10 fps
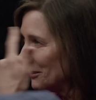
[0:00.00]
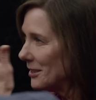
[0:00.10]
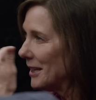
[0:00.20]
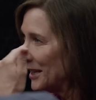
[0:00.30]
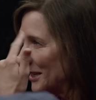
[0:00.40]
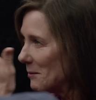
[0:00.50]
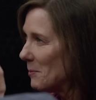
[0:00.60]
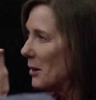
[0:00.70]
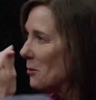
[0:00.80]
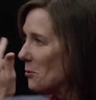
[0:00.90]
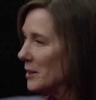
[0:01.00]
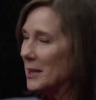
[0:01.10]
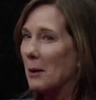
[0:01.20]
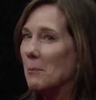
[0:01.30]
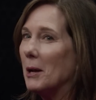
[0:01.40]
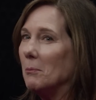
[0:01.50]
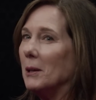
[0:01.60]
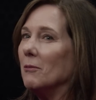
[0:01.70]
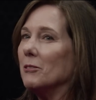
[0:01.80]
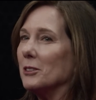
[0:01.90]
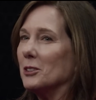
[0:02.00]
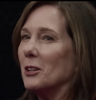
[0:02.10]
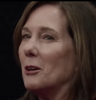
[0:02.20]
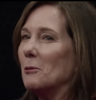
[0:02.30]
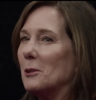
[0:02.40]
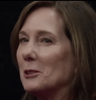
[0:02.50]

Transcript: All she needed was his pitch.